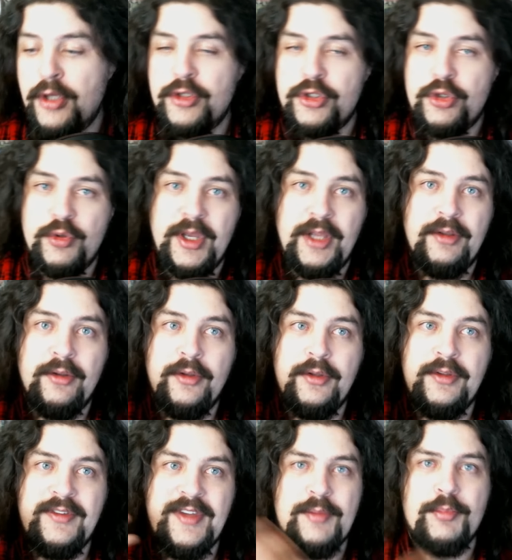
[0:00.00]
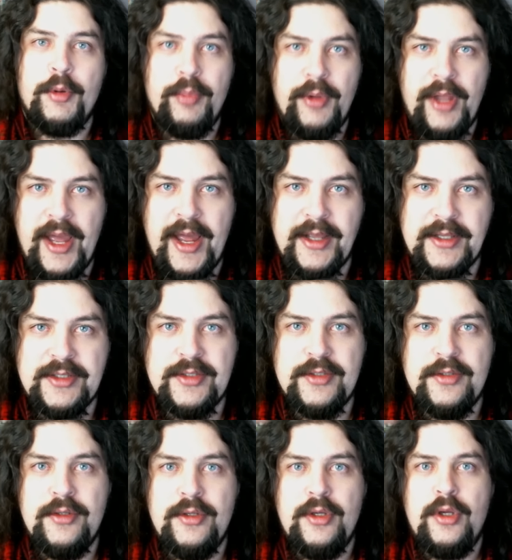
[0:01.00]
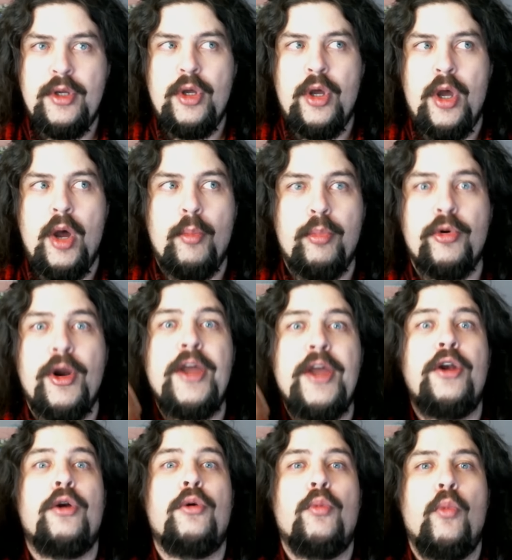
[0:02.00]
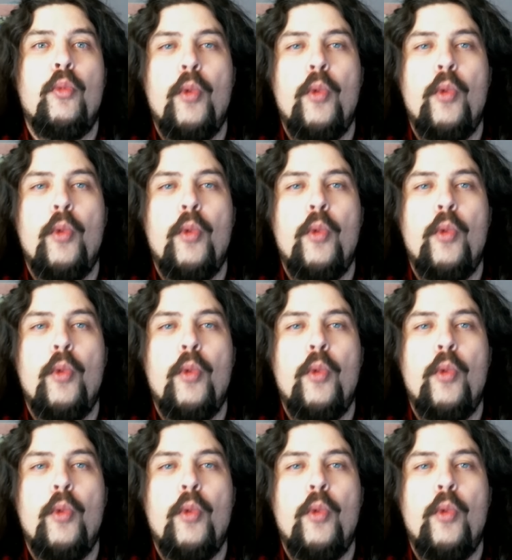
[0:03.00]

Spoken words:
So you get deeper blacks, brighter